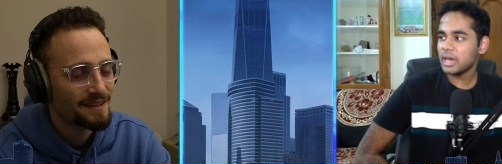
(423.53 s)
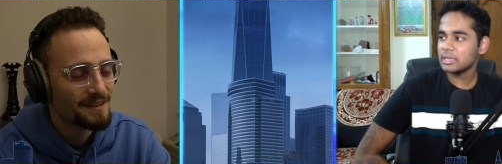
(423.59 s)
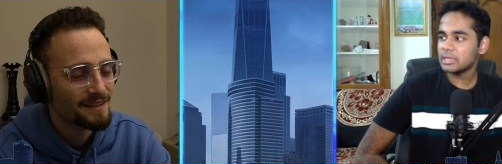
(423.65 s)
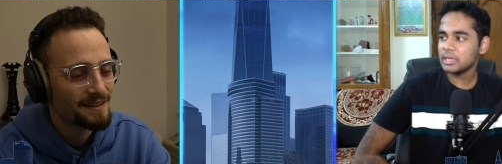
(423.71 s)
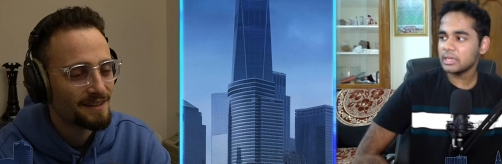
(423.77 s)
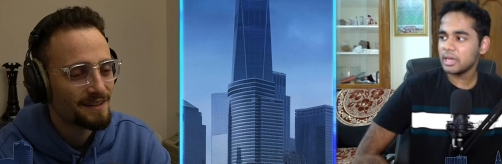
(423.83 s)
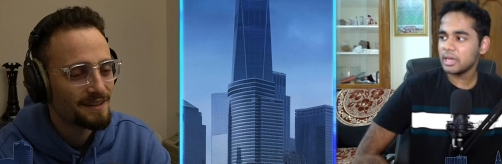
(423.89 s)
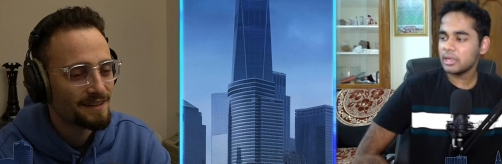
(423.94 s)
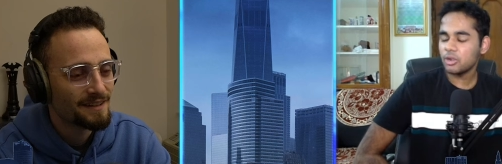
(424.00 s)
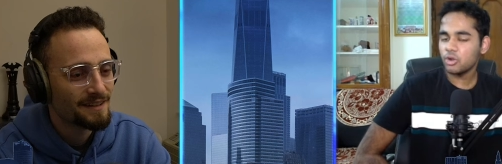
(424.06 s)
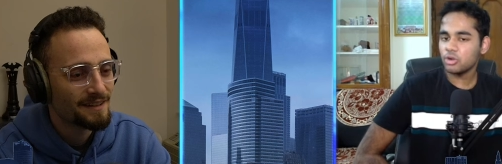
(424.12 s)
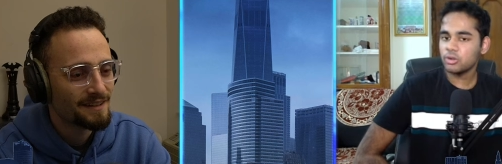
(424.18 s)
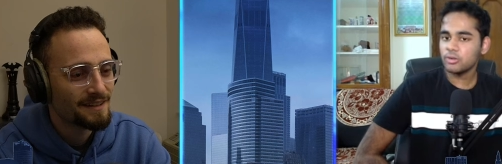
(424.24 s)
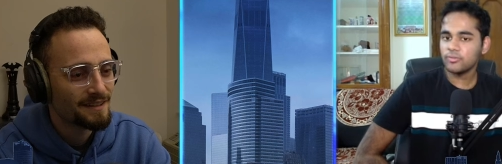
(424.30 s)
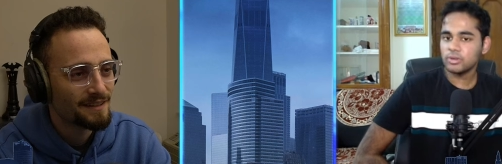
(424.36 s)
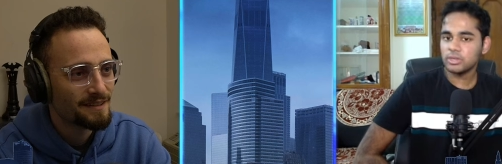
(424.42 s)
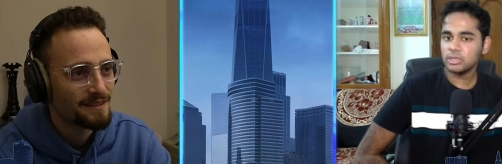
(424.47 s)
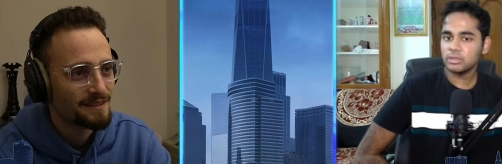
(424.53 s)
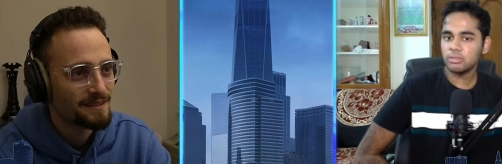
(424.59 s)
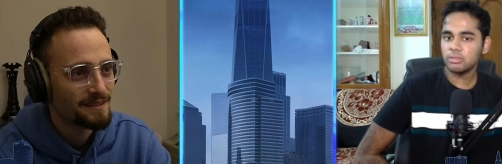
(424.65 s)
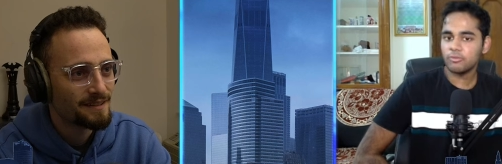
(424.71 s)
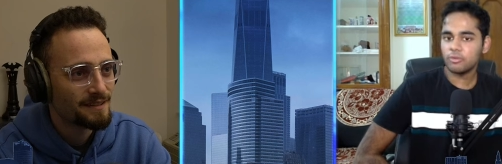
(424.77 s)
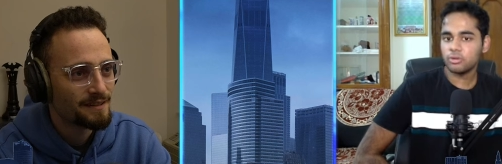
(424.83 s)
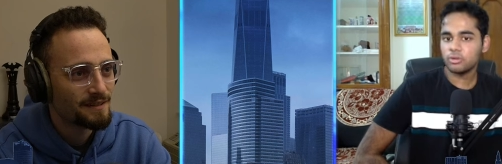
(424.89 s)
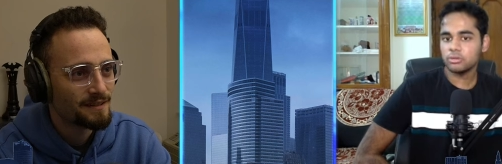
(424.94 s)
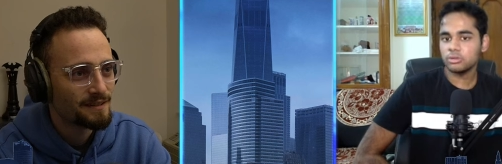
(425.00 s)
Speaker 1: think a lot of Indians
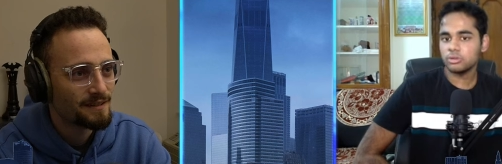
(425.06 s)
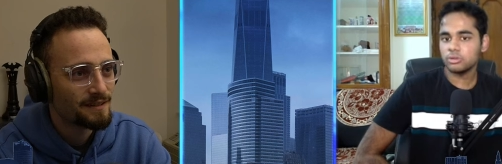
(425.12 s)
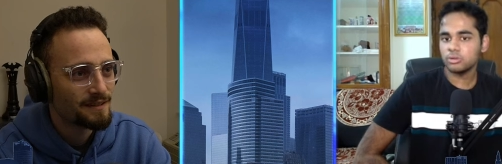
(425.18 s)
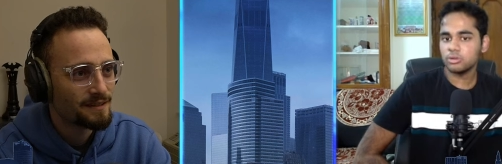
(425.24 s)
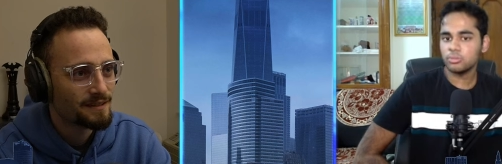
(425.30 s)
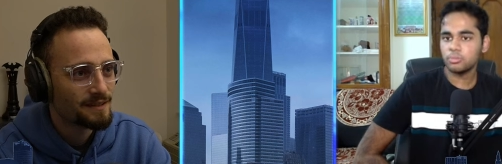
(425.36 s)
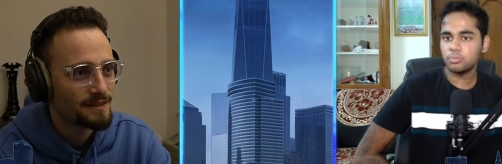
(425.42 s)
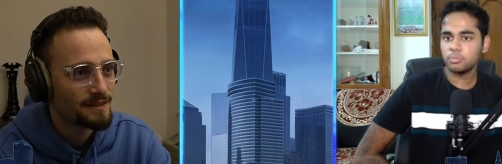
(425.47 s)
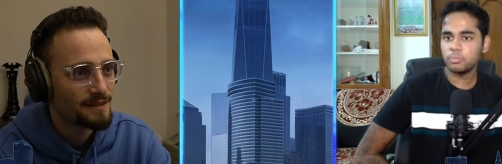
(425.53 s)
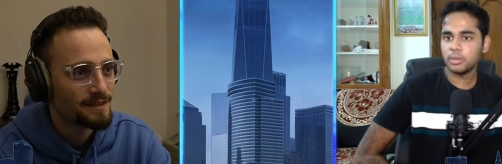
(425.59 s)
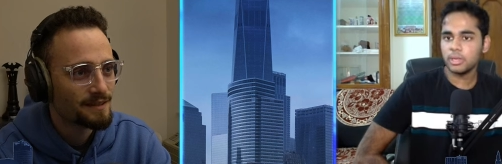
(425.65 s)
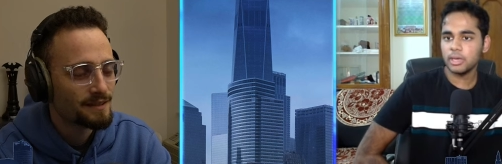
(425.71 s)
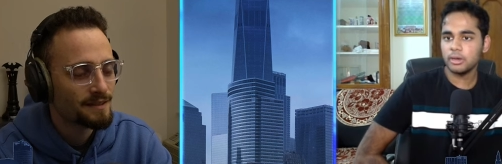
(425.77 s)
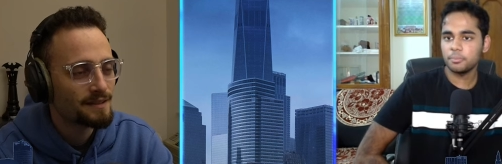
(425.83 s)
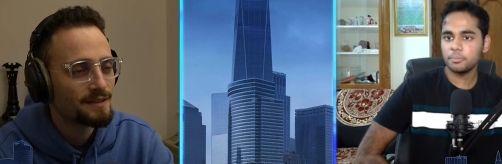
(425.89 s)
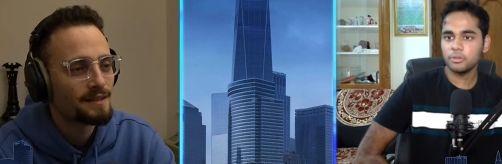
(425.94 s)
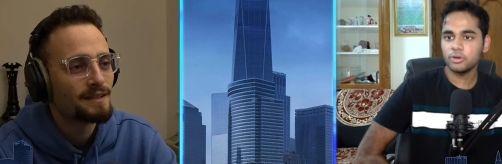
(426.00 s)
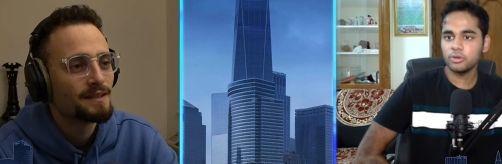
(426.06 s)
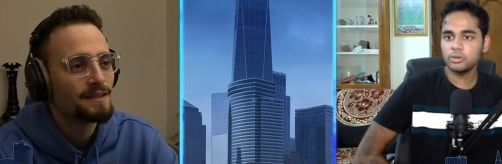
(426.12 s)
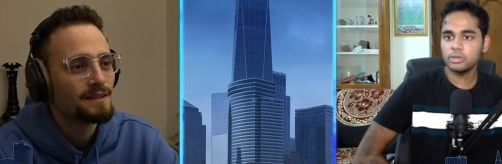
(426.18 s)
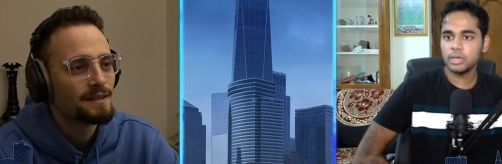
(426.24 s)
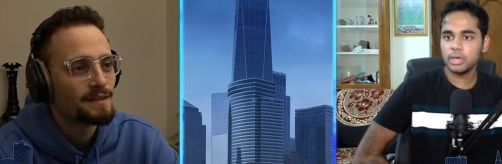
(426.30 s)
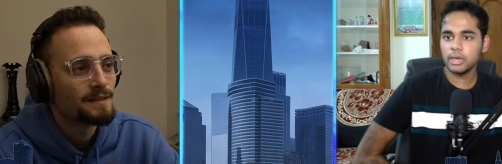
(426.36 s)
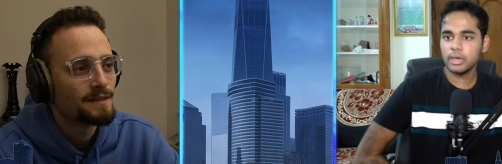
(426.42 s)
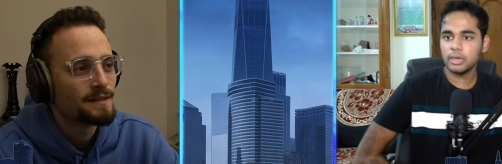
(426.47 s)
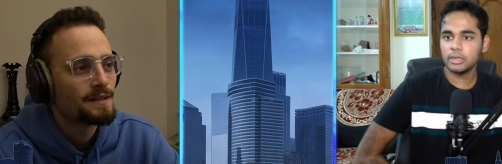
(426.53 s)
want to play abroad,
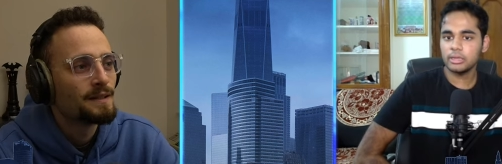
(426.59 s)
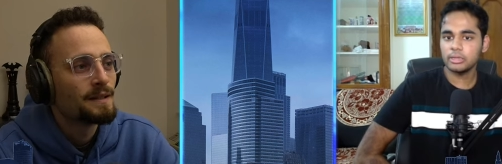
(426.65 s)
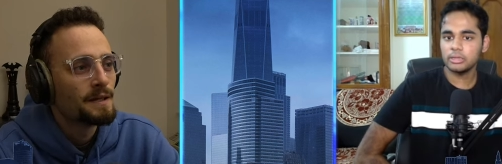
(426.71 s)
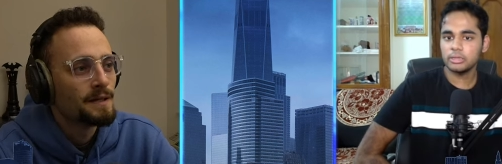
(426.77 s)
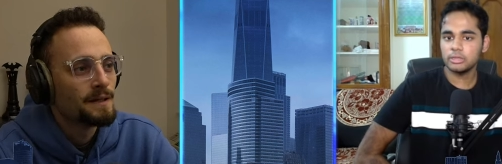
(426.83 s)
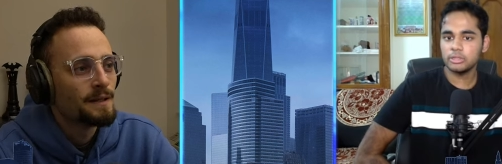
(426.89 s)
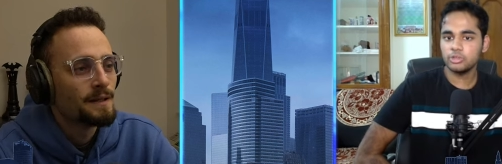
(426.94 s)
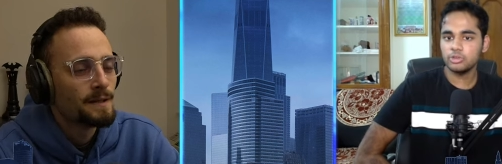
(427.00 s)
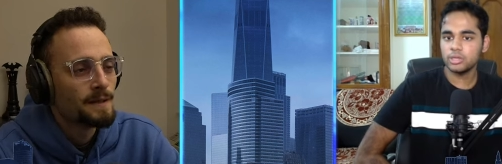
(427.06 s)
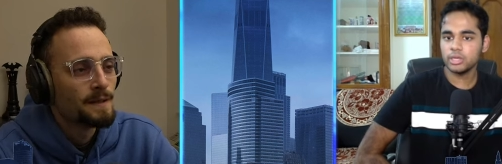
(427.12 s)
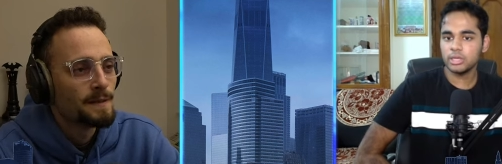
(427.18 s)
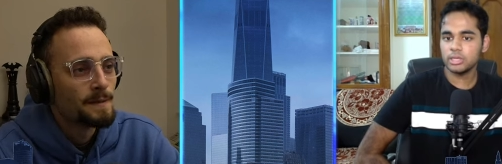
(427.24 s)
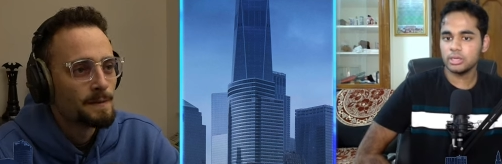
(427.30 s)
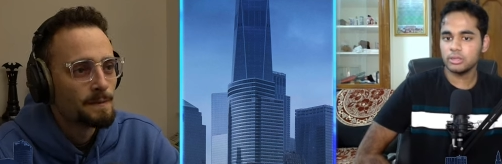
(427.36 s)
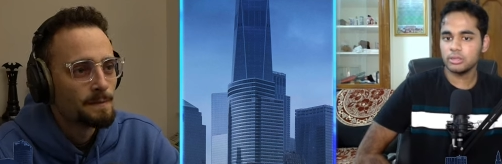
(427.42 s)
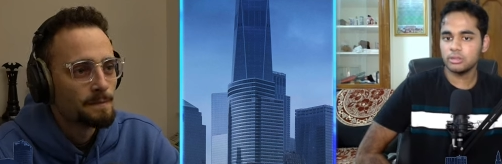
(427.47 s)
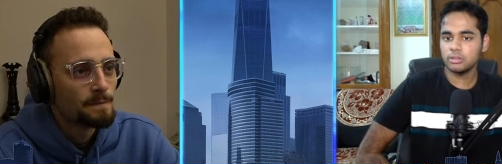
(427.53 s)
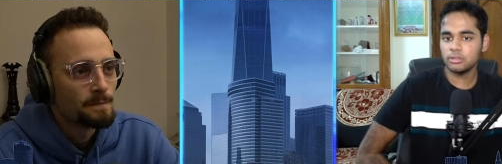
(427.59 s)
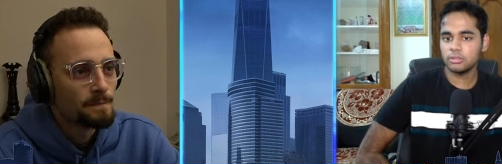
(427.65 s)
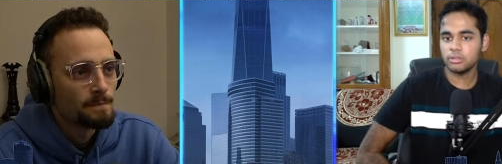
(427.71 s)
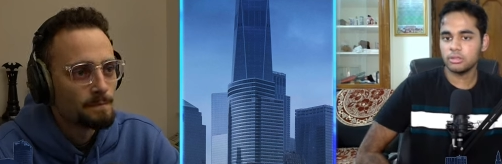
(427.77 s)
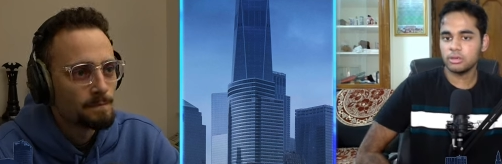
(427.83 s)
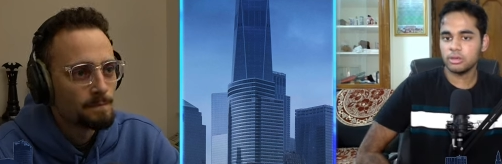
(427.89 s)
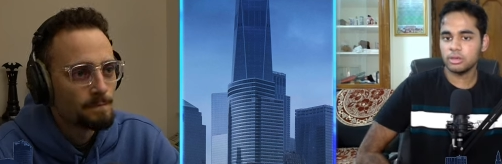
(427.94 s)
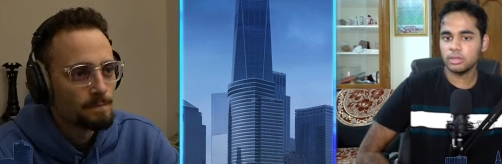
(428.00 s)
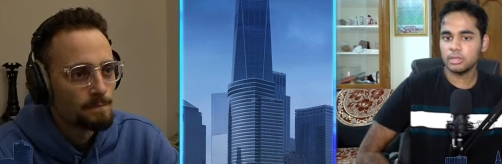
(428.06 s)
and UAE is
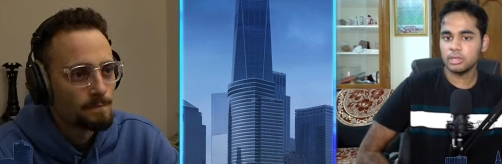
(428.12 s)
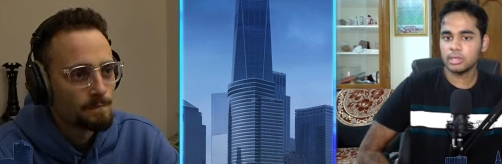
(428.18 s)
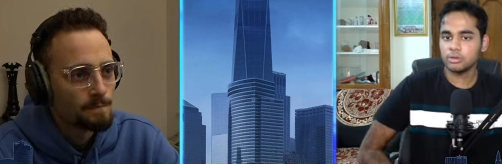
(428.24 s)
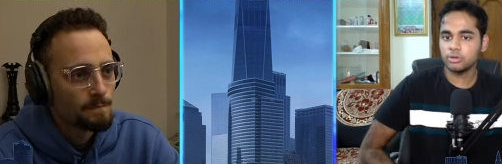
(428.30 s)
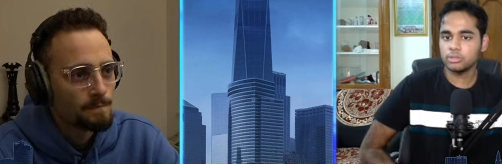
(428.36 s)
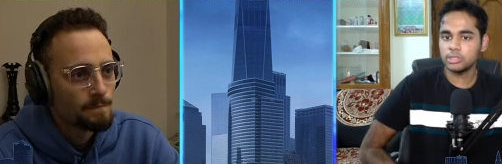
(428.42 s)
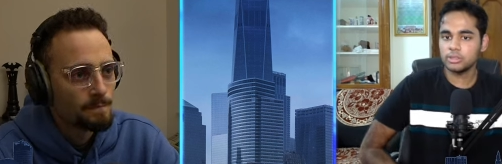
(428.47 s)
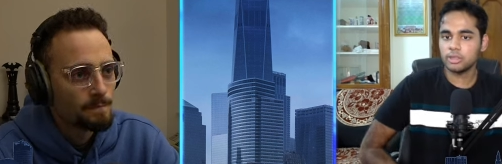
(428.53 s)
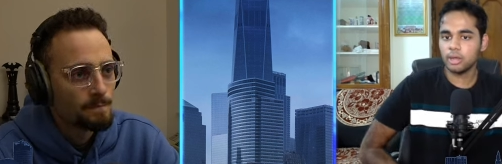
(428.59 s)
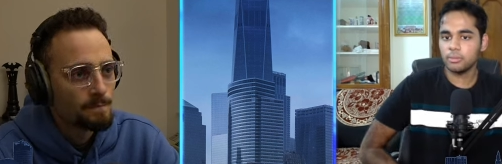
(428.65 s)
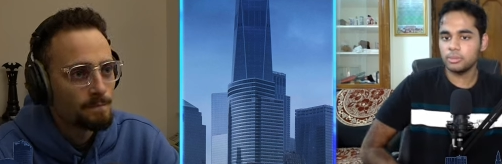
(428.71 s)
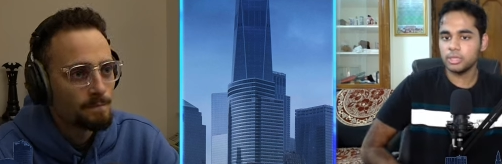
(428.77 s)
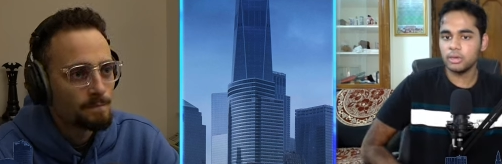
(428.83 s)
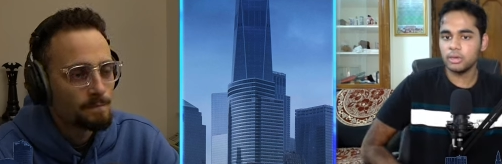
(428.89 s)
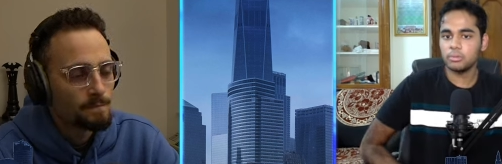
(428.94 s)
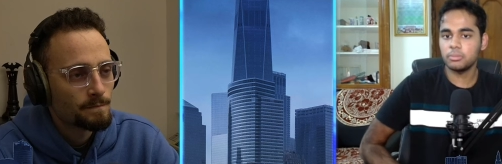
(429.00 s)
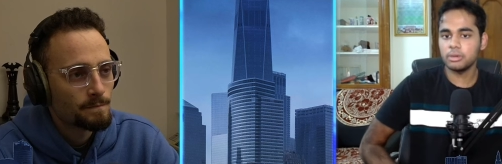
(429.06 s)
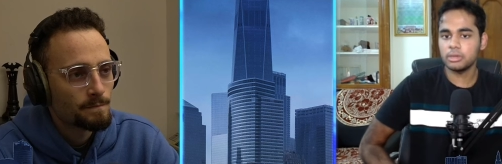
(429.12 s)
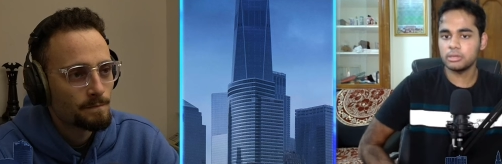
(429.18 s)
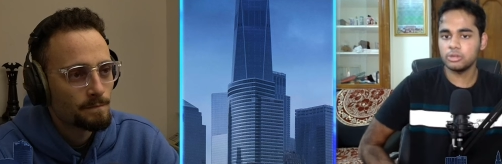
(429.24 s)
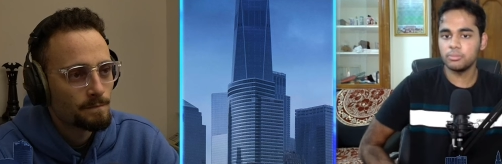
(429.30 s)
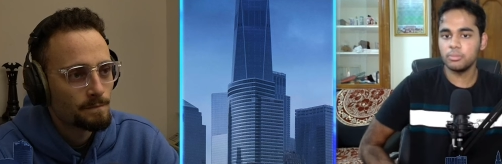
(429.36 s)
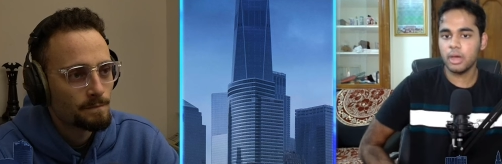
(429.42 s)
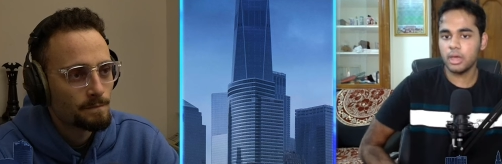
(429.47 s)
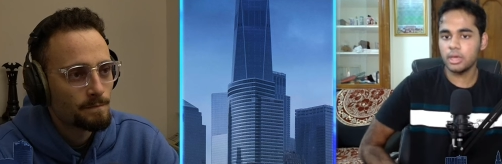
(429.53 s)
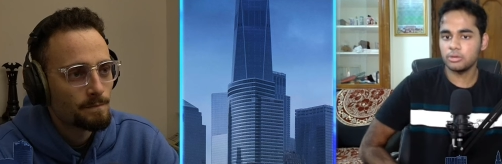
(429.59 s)
like not just Abu Dhabi, but
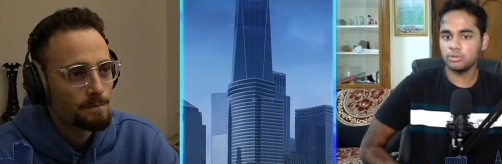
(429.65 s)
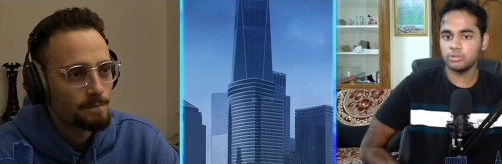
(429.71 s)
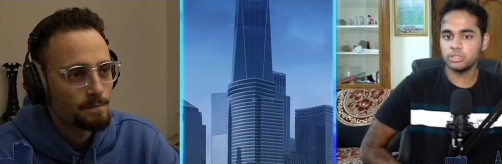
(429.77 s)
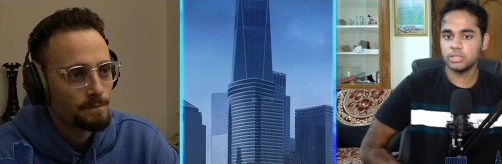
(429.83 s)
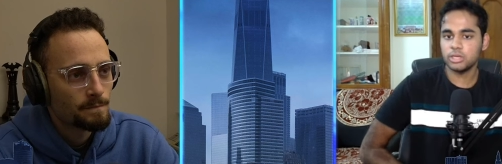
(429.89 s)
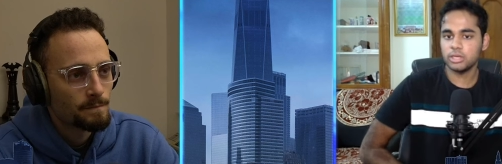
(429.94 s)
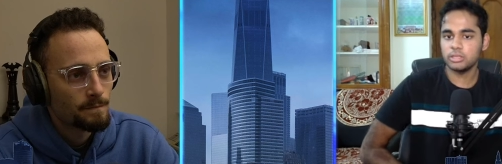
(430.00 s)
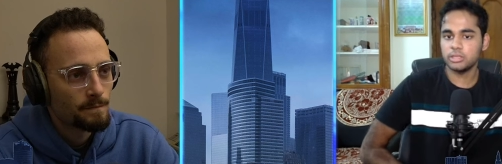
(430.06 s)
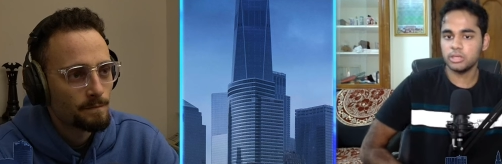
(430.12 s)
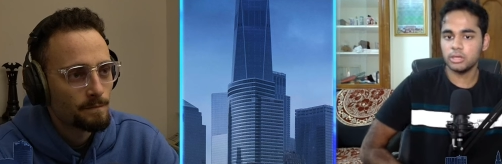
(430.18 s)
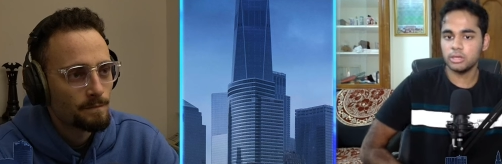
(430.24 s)
Dubai or Sharjah.